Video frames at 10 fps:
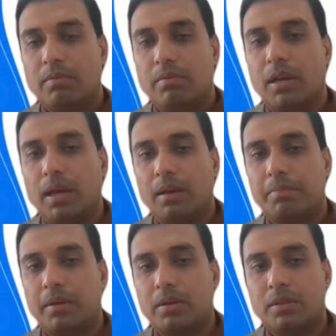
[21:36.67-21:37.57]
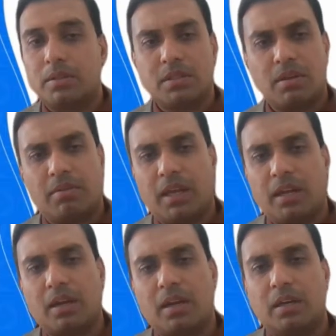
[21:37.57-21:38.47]
will help because it's a
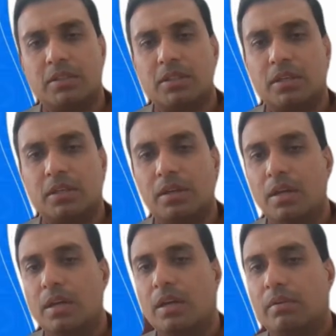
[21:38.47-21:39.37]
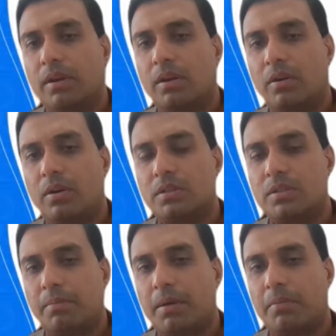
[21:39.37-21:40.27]
viral condition. It will cause
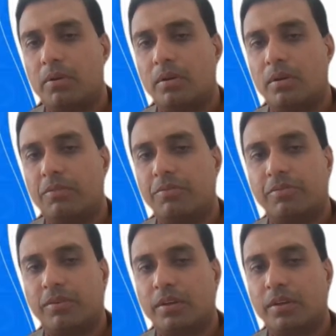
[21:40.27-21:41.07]
some amount of